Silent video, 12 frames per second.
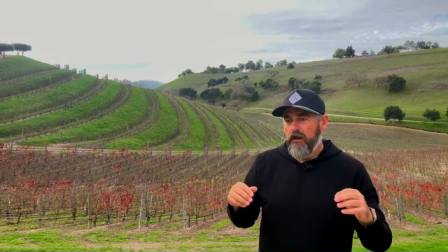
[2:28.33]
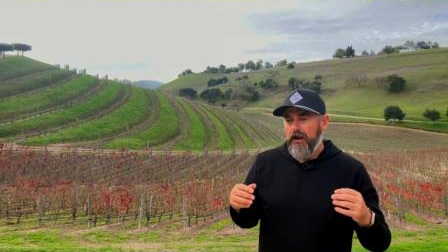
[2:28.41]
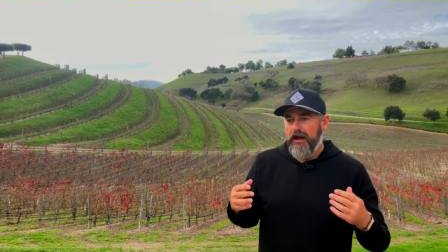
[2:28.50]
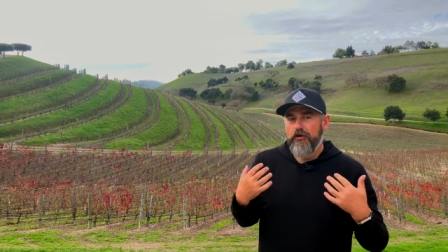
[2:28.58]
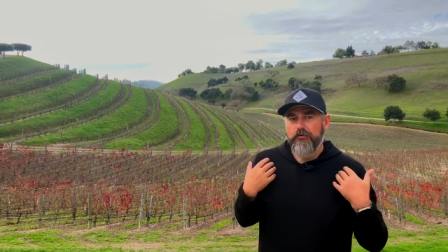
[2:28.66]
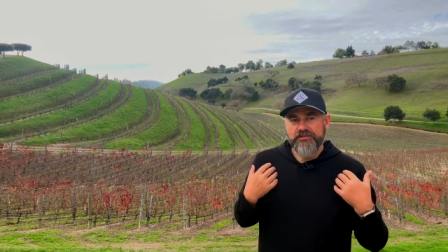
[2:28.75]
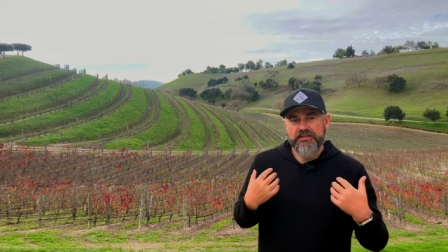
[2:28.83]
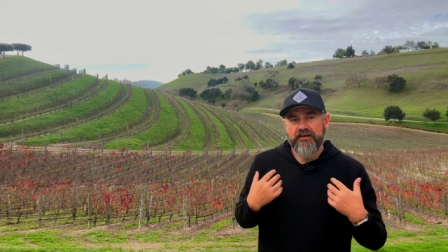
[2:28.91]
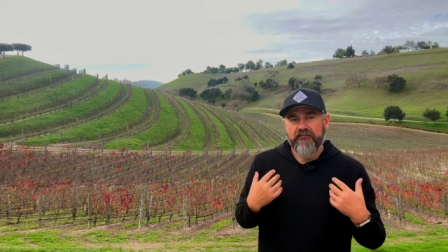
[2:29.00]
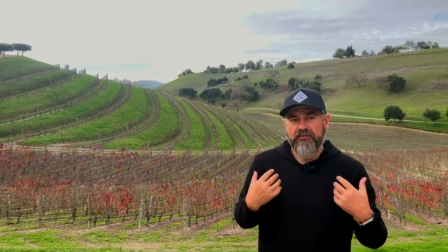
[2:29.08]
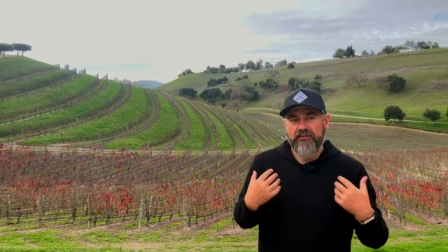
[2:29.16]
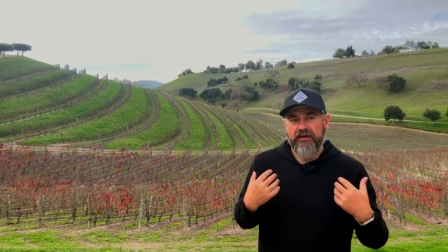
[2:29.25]
I always think
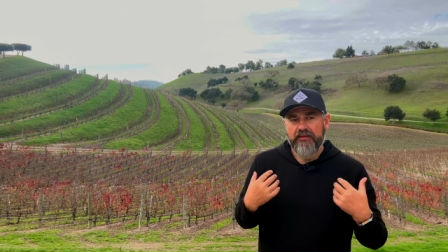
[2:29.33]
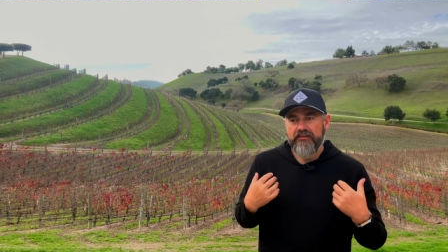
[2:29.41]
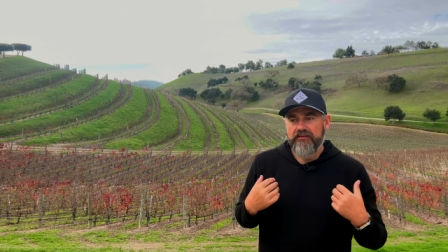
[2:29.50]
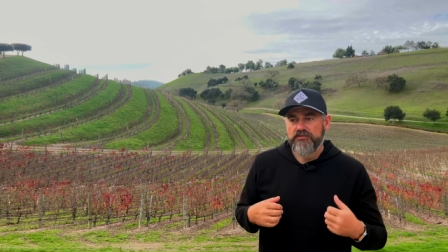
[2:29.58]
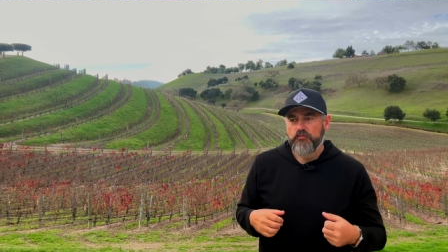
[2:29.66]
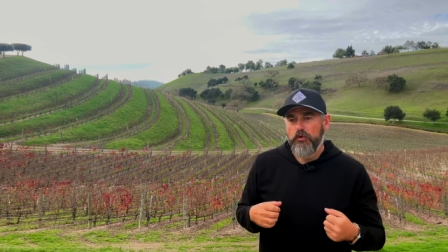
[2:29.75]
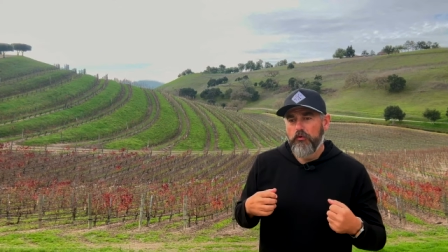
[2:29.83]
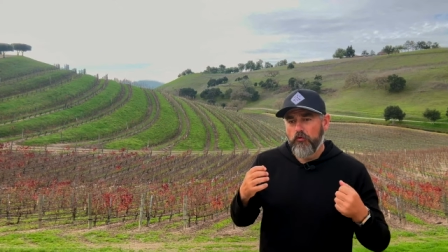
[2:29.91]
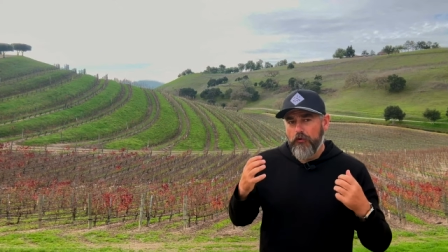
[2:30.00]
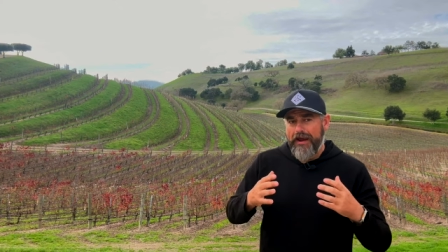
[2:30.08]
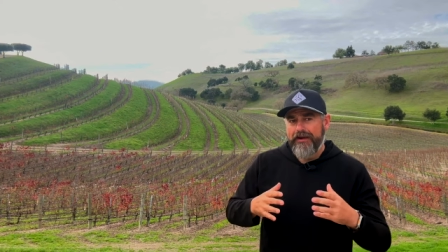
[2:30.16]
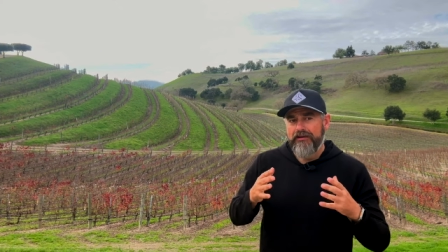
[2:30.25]
of it like this we were
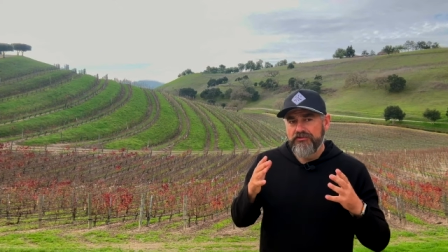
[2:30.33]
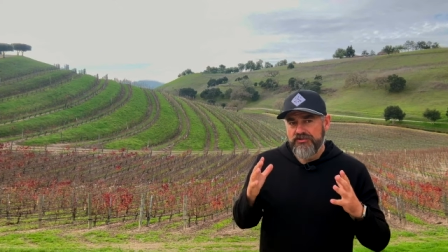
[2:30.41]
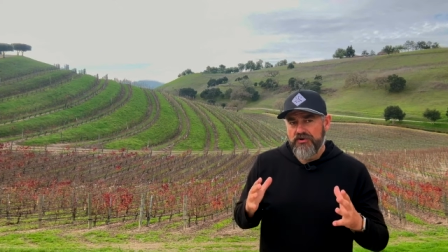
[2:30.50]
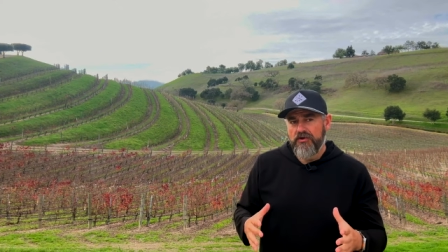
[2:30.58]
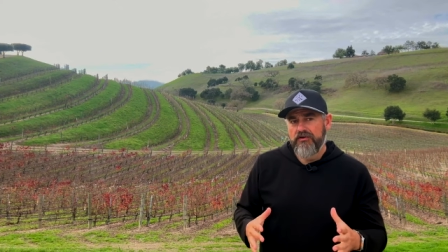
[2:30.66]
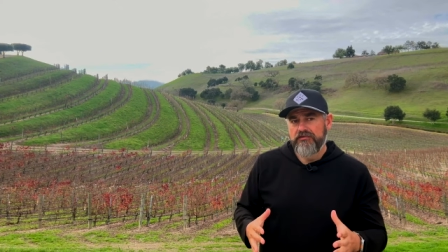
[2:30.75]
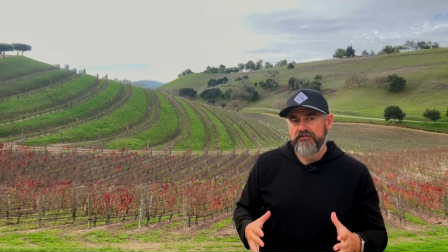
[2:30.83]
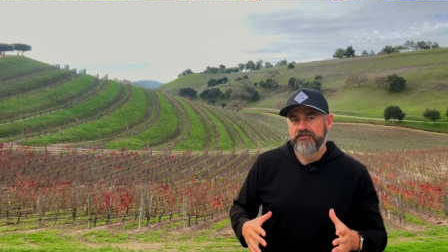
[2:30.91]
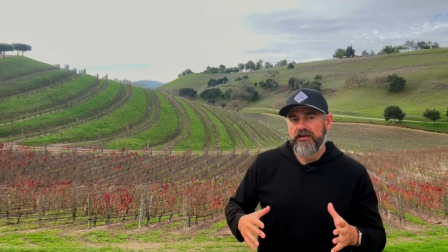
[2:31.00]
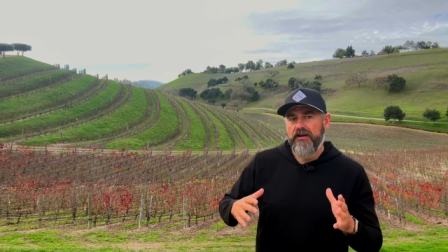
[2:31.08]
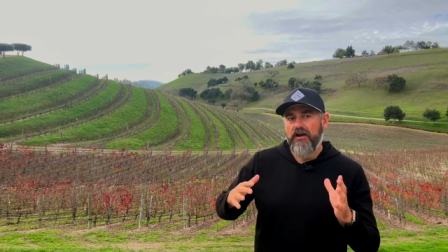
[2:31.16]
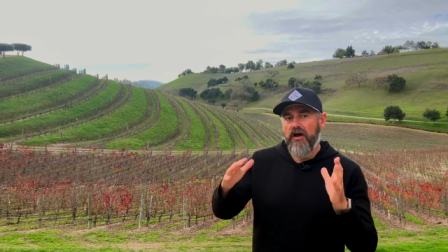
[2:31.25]
writing songs,
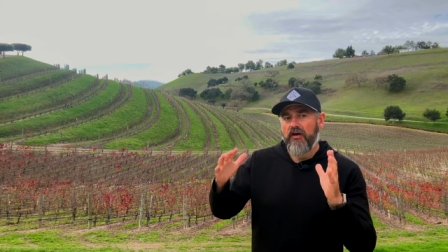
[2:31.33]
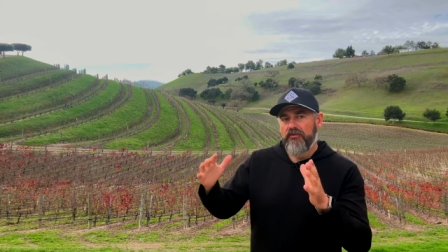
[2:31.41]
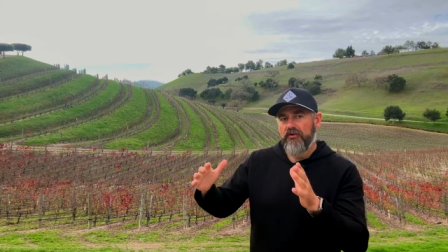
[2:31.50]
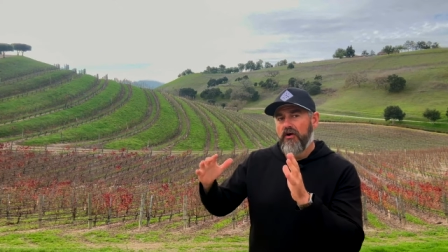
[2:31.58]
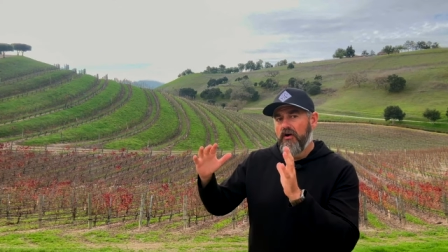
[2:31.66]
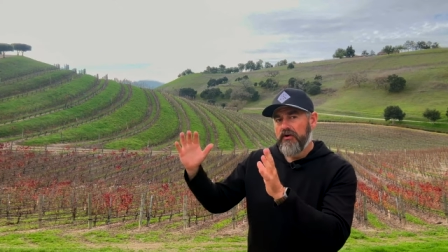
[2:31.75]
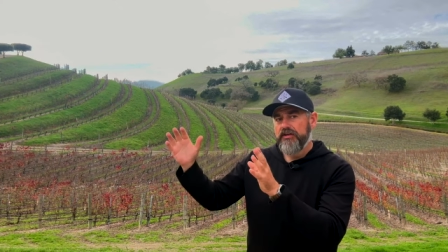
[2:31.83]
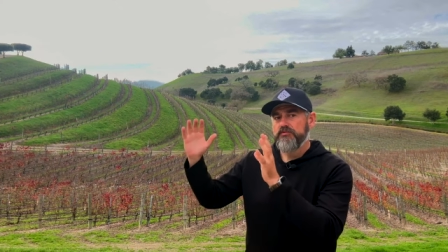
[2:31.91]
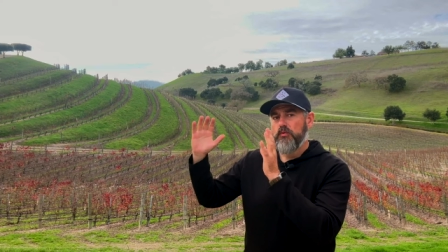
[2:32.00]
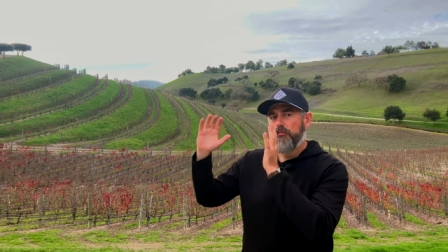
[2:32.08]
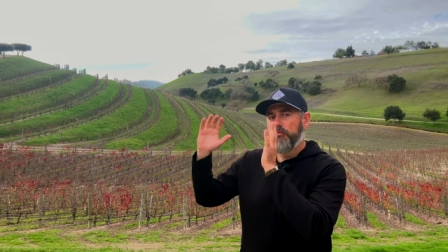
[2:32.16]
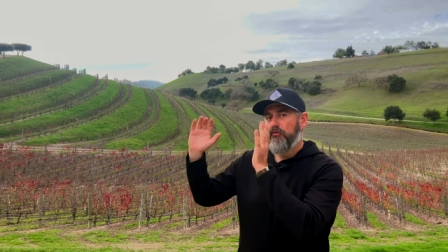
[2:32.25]
and other artists
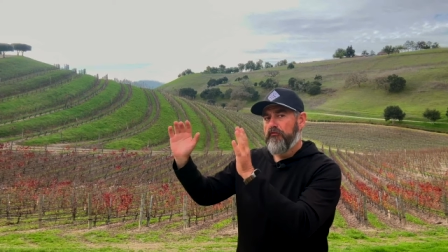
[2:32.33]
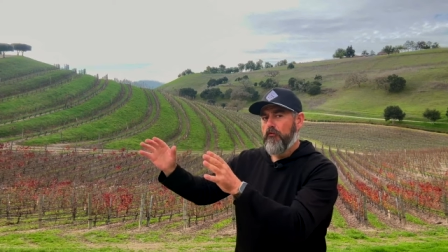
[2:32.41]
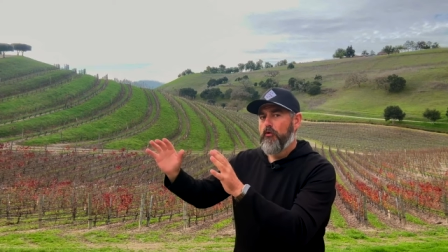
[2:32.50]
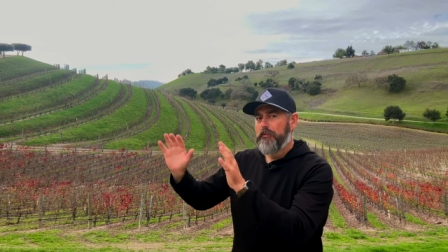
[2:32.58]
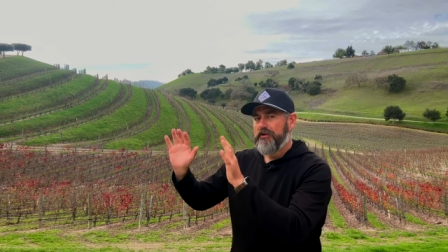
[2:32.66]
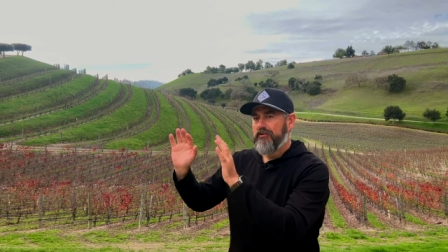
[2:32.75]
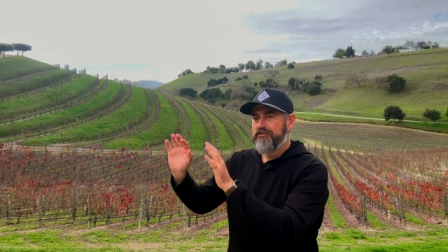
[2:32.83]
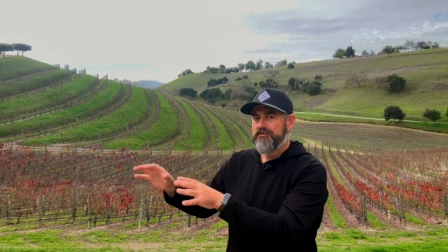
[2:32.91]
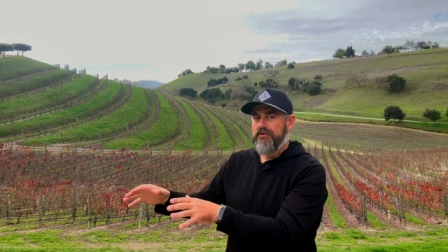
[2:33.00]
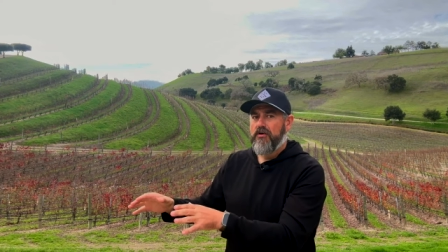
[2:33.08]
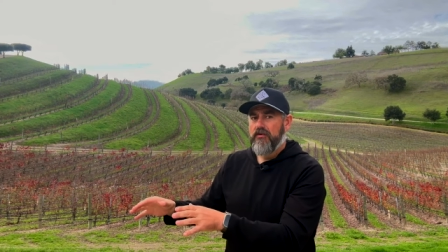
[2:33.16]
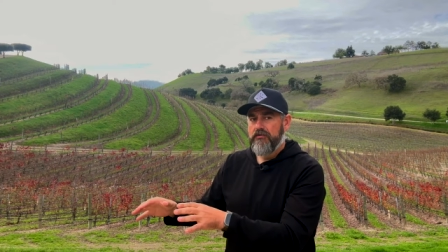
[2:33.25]
were performing our
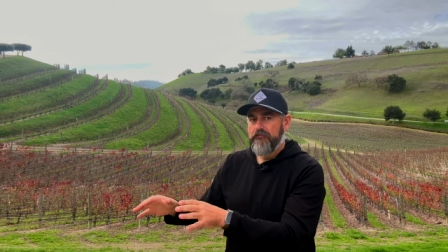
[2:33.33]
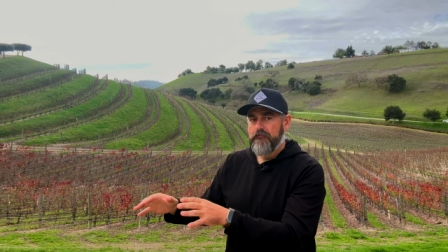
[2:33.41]
song.